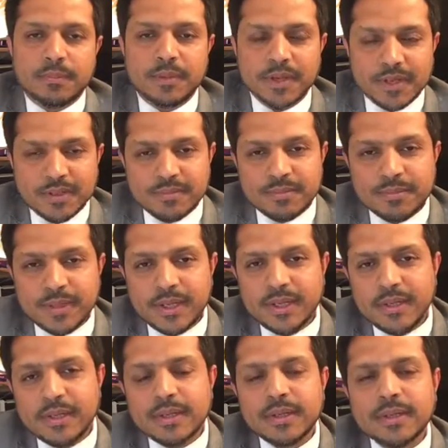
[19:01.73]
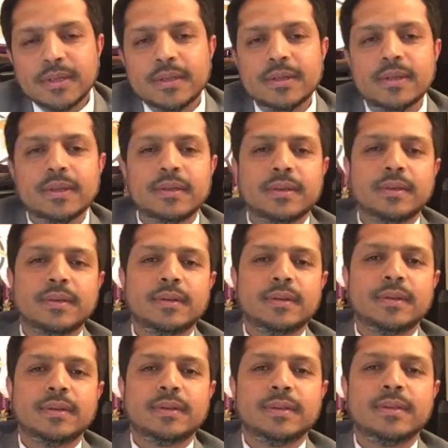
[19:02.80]
Believe me,
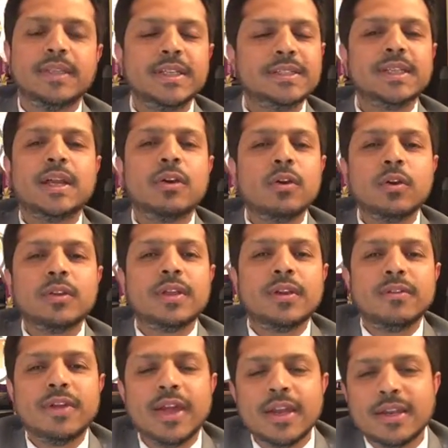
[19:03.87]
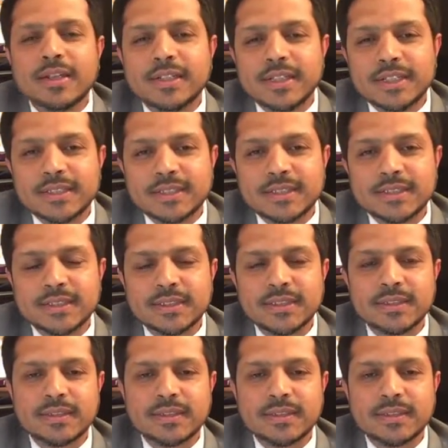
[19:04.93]
these are not the realities